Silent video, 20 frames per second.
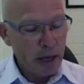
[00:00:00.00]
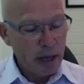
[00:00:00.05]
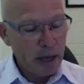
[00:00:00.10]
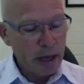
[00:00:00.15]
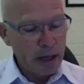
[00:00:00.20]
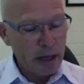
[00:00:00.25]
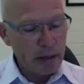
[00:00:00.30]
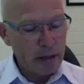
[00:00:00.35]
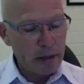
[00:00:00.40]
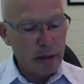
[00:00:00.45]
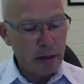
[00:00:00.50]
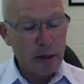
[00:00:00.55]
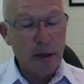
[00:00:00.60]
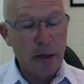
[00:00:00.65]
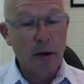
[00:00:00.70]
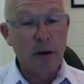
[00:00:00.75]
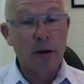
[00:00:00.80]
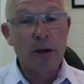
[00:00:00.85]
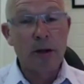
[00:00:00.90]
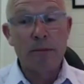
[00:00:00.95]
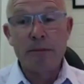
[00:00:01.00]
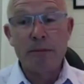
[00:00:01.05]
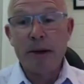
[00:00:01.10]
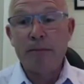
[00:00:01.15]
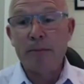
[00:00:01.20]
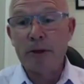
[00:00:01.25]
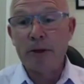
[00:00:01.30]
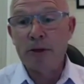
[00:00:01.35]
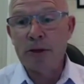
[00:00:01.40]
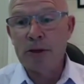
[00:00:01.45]
And a lot of the
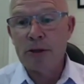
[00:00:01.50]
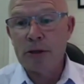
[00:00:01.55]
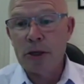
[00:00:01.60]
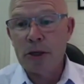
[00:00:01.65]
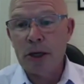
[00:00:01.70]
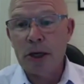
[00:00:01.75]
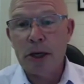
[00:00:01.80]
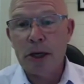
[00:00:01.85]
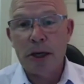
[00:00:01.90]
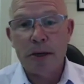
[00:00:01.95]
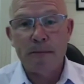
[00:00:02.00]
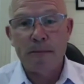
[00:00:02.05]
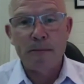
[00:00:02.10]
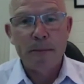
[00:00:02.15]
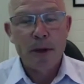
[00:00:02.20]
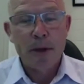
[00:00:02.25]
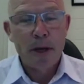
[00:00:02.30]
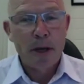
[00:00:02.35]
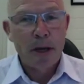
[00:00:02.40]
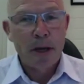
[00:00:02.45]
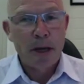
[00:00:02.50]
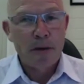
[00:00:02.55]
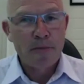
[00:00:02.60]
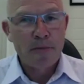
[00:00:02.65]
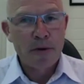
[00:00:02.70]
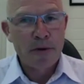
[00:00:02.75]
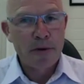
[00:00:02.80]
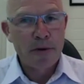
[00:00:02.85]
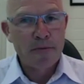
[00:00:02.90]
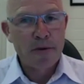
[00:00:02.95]
members are
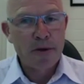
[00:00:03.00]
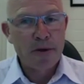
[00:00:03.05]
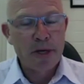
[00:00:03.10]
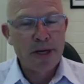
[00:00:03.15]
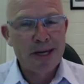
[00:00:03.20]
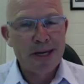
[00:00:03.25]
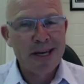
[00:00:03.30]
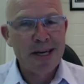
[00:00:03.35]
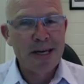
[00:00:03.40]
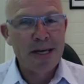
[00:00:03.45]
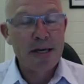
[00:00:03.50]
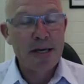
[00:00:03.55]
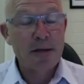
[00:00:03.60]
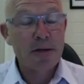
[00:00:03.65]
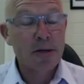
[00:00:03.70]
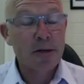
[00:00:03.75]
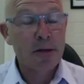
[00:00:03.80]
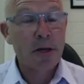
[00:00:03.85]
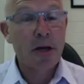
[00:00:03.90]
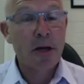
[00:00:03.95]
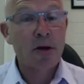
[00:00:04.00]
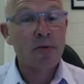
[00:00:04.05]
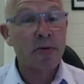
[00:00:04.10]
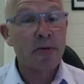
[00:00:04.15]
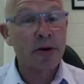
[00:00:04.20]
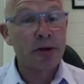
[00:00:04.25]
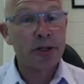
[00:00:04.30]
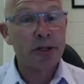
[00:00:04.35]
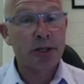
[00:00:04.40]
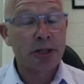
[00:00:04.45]
very keen to know
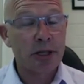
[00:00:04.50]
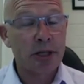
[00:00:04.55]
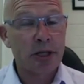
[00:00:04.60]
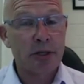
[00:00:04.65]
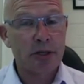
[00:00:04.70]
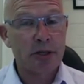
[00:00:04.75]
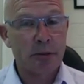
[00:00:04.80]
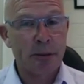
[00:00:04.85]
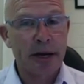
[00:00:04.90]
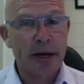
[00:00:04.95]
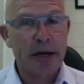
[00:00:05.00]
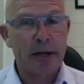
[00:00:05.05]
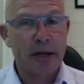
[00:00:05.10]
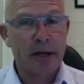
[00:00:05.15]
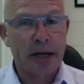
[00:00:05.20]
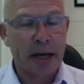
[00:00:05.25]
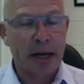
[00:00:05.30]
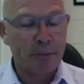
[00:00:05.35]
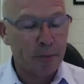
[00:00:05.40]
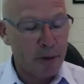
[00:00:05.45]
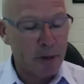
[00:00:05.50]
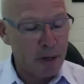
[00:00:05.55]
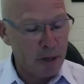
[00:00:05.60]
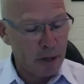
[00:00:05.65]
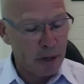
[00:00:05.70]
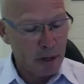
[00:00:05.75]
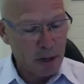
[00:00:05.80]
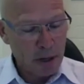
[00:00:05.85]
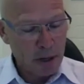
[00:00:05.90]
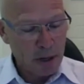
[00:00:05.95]
various things about the company
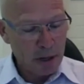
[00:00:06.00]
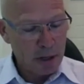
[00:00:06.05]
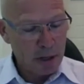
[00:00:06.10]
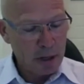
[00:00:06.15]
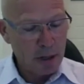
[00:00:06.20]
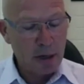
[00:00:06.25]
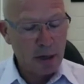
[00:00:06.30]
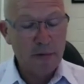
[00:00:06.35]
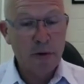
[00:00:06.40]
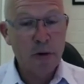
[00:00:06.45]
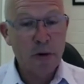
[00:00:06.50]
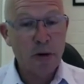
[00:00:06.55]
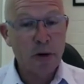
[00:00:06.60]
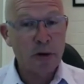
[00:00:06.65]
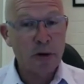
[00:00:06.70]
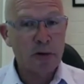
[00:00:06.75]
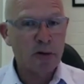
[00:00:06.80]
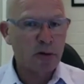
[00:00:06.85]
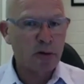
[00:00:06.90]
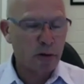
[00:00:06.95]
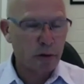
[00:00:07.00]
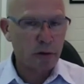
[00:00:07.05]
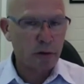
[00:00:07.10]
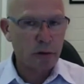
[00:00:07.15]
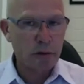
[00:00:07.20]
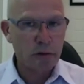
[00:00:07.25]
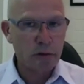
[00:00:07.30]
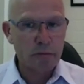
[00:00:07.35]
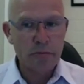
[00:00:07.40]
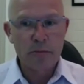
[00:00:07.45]
that I've heard
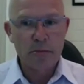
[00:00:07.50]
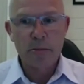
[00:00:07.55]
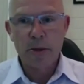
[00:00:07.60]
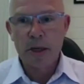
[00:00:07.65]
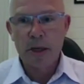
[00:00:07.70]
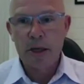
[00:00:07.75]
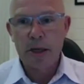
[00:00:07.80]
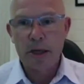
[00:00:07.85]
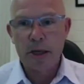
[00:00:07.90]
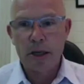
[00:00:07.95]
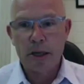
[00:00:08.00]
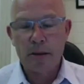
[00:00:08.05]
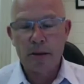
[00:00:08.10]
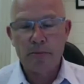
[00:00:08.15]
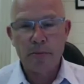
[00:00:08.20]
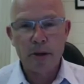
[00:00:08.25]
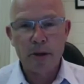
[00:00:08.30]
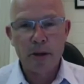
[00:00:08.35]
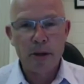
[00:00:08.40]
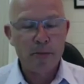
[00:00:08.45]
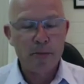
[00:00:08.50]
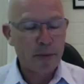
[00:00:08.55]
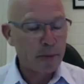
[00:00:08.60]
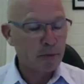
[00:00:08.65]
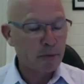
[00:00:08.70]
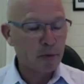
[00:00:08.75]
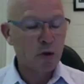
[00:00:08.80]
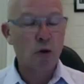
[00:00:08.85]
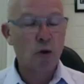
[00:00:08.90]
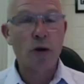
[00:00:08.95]
through
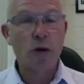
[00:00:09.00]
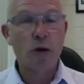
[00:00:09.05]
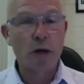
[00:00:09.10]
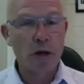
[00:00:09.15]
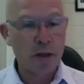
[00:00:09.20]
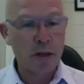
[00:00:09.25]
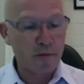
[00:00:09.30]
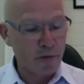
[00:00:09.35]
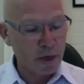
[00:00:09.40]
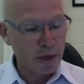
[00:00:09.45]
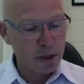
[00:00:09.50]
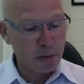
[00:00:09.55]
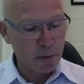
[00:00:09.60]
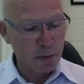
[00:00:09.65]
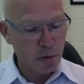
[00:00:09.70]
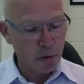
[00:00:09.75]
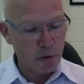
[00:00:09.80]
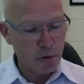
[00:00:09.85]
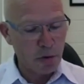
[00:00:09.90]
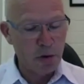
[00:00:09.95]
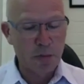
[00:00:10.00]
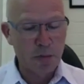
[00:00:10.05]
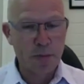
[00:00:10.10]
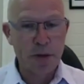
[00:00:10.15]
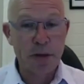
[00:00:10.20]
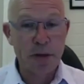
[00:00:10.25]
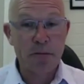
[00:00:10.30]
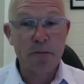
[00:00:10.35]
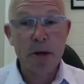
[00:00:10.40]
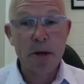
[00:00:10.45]
people talking in the Facebook group
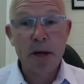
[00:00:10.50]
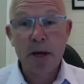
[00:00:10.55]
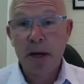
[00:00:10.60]
and